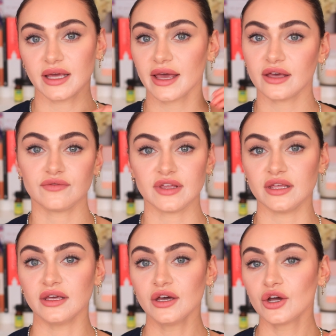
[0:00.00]

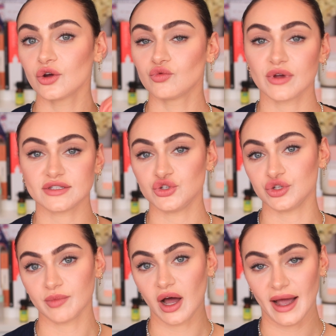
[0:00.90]
heavy,
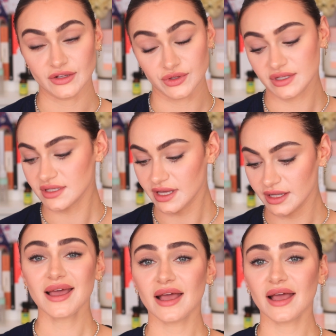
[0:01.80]
residue behind on the skin.